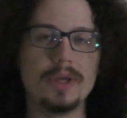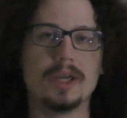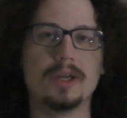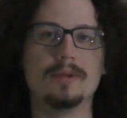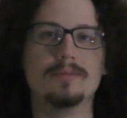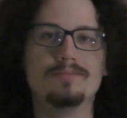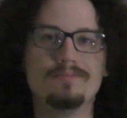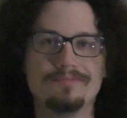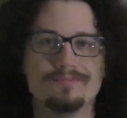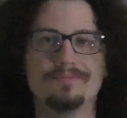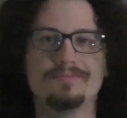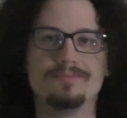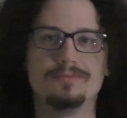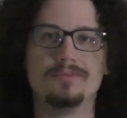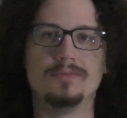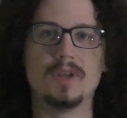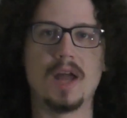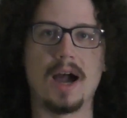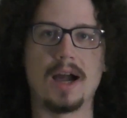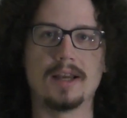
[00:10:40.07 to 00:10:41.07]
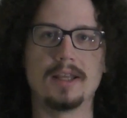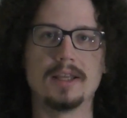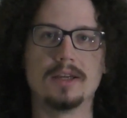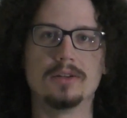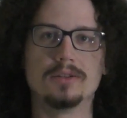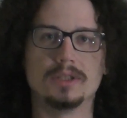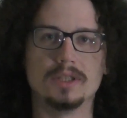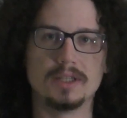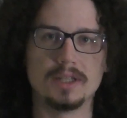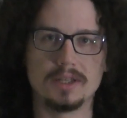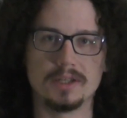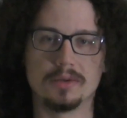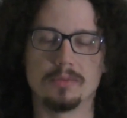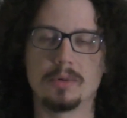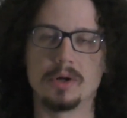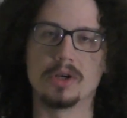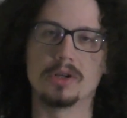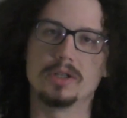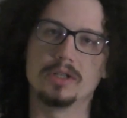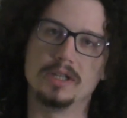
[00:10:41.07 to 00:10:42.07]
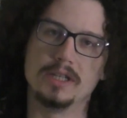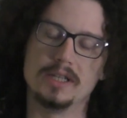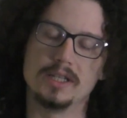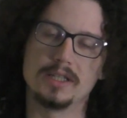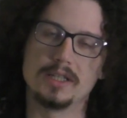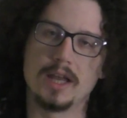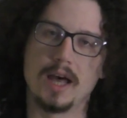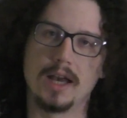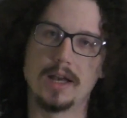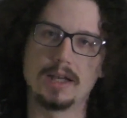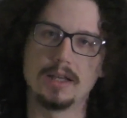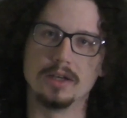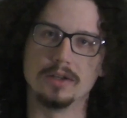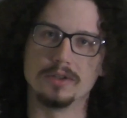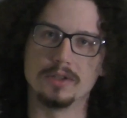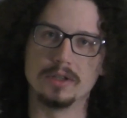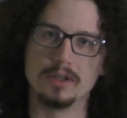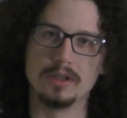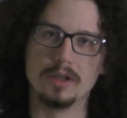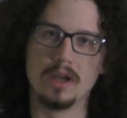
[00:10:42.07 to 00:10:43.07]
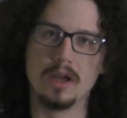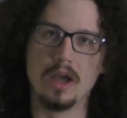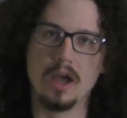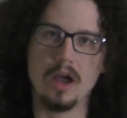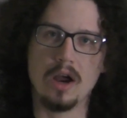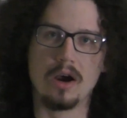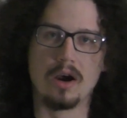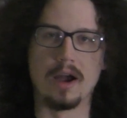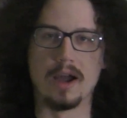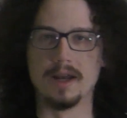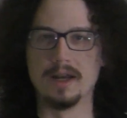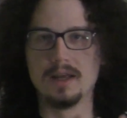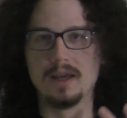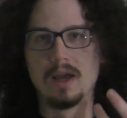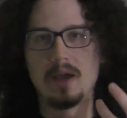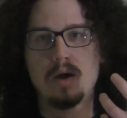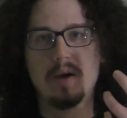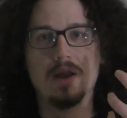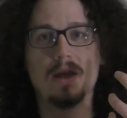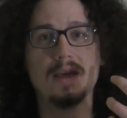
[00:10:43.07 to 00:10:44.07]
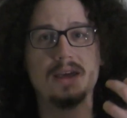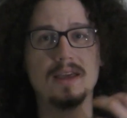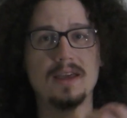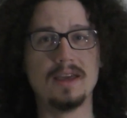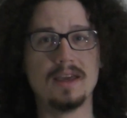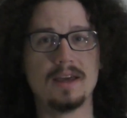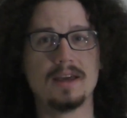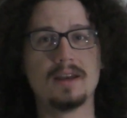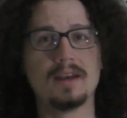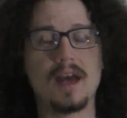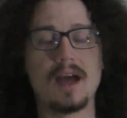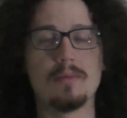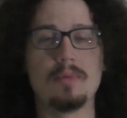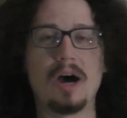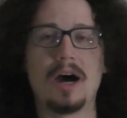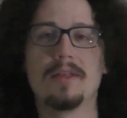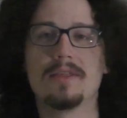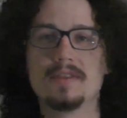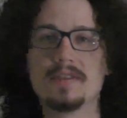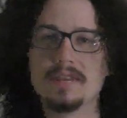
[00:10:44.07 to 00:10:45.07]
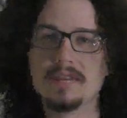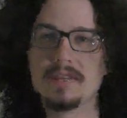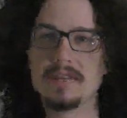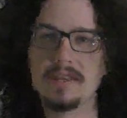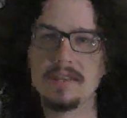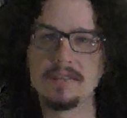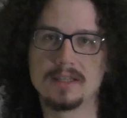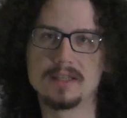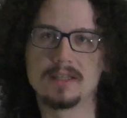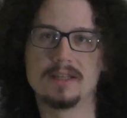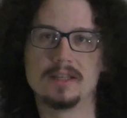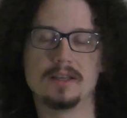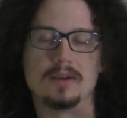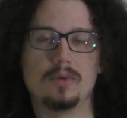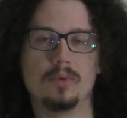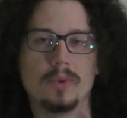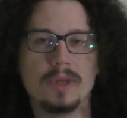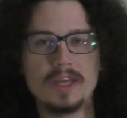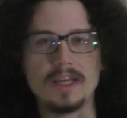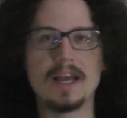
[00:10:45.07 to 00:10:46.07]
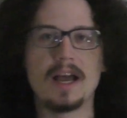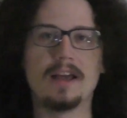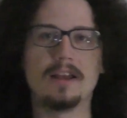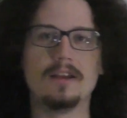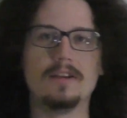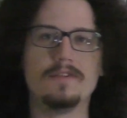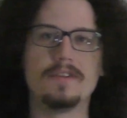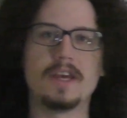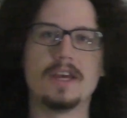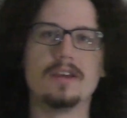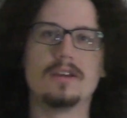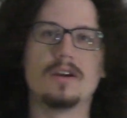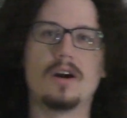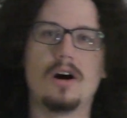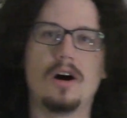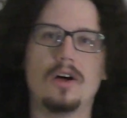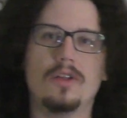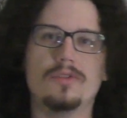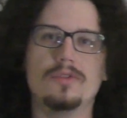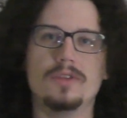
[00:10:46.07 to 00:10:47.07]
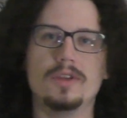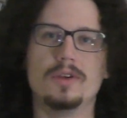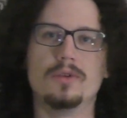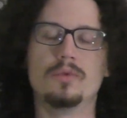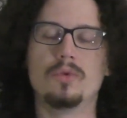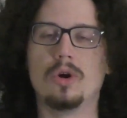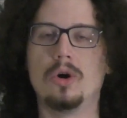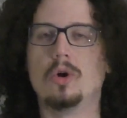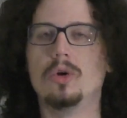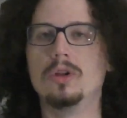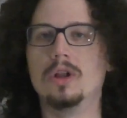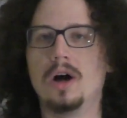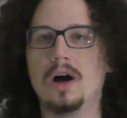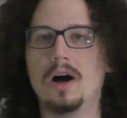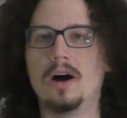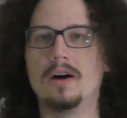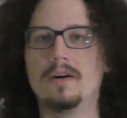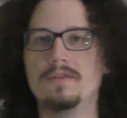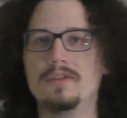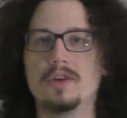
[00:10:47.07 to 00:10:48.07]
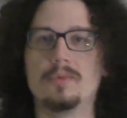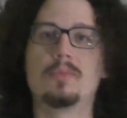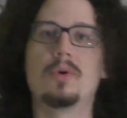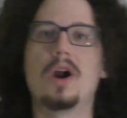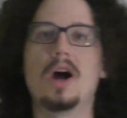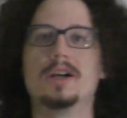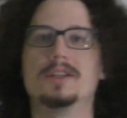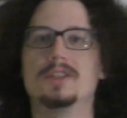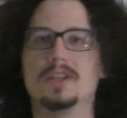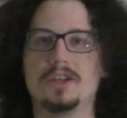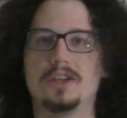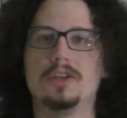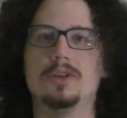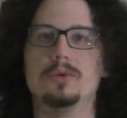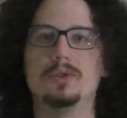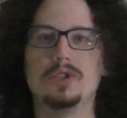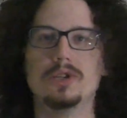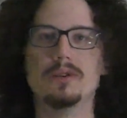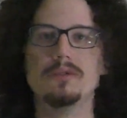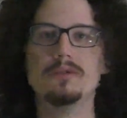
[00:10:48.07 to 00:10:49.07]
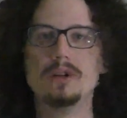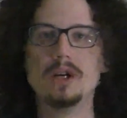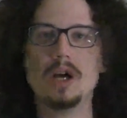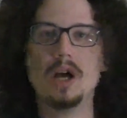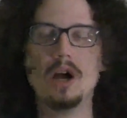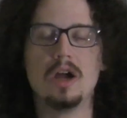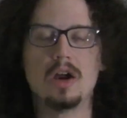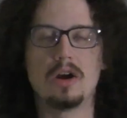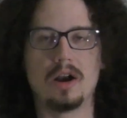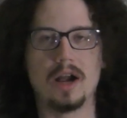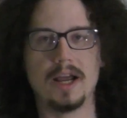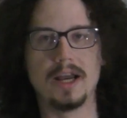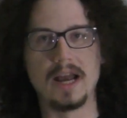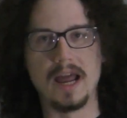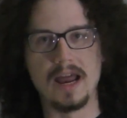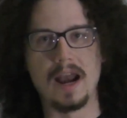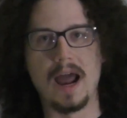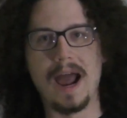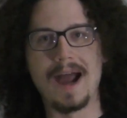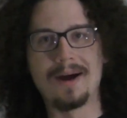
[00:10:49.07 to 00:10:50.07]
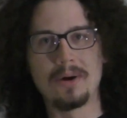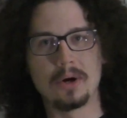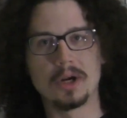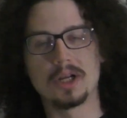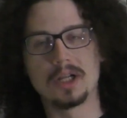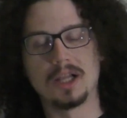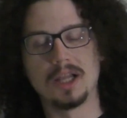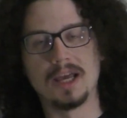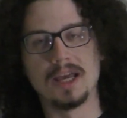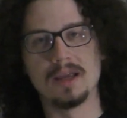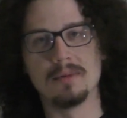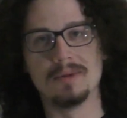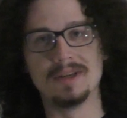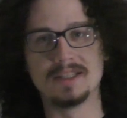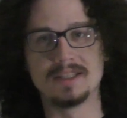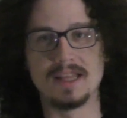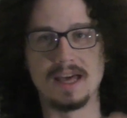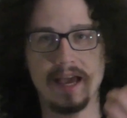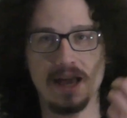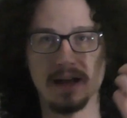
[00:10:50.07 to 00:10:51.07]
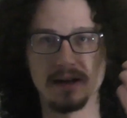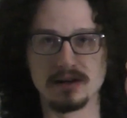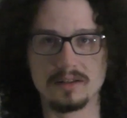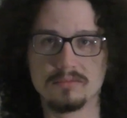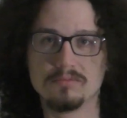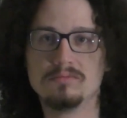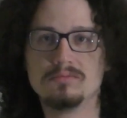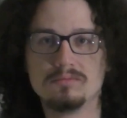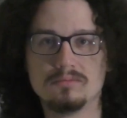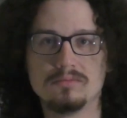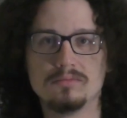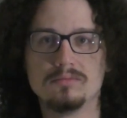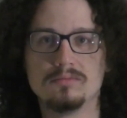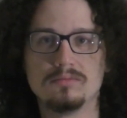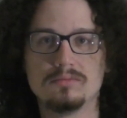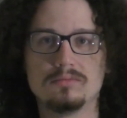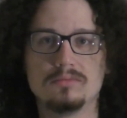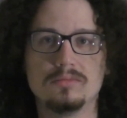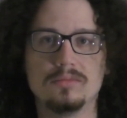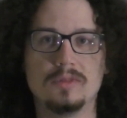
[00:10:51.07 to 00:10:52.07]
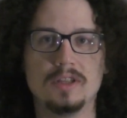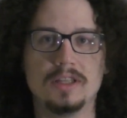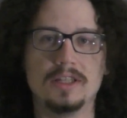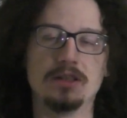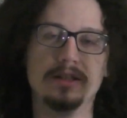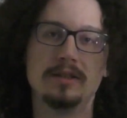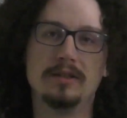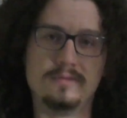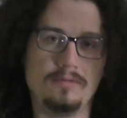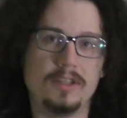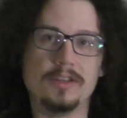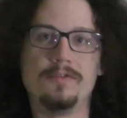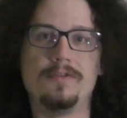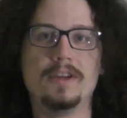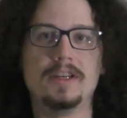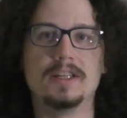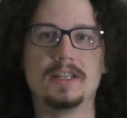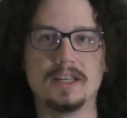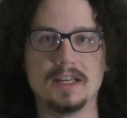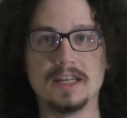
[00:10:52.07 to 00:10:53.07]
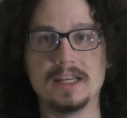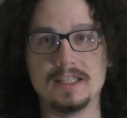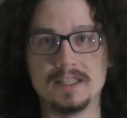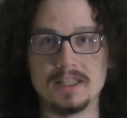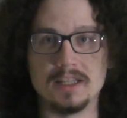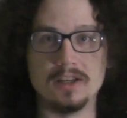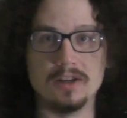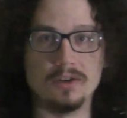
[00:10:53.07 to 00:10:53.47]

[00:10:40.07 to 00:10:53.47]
Right, so H naught would be not guilty, that the person is not guilty, right? In hypothesis testing, we kind of take on the role of the prosecution, right? And our claim is